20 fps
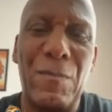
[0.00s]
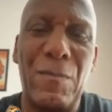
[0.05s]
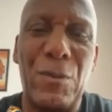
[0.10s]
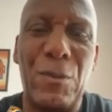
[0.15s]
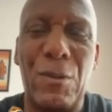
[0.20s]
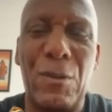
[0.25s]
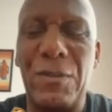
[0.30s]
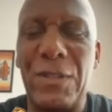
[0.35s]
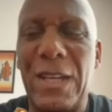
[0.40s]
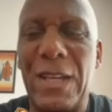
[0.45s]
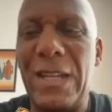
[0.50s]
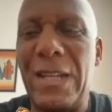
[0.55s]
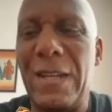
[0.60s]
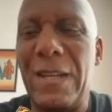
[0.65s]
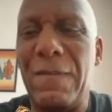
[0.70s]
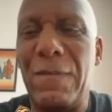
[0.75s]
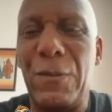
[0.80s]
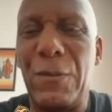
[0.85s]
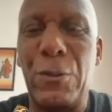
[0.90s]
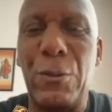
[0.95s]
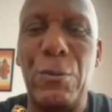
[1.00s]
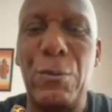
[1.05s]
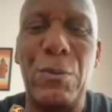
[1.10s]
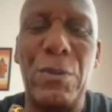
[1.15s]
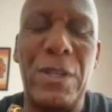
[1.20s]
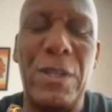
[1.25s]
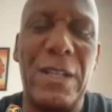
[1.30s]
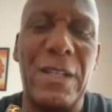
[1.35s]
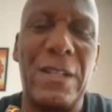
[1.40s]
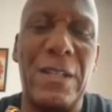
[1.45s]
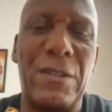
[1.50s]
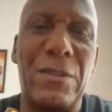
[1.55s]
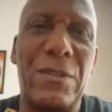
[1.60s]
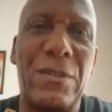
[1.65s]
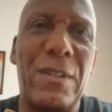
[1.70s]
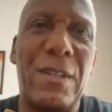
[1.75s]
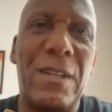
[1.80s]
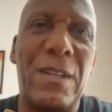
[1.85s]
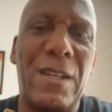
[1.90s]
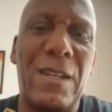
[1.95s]
So I was out there for 2
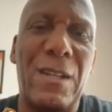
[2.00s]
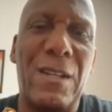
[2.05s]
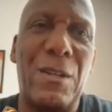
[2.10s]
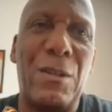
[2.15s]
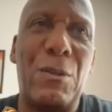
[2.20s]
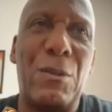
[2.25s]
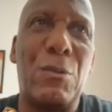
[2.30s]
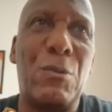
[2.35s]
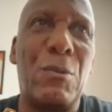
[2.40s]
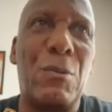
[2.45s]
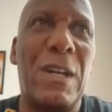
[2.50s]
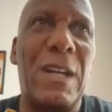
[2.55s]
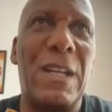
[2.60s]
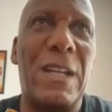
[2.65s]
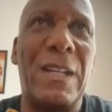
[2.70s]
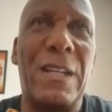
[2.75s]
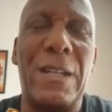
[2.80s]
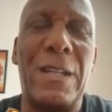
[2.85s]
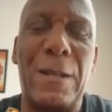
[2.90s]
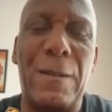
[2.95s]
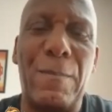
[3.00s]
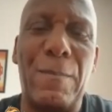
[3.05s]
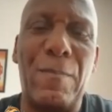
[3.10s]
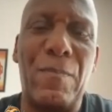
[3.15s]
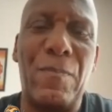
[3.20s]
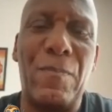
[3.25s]
years training him.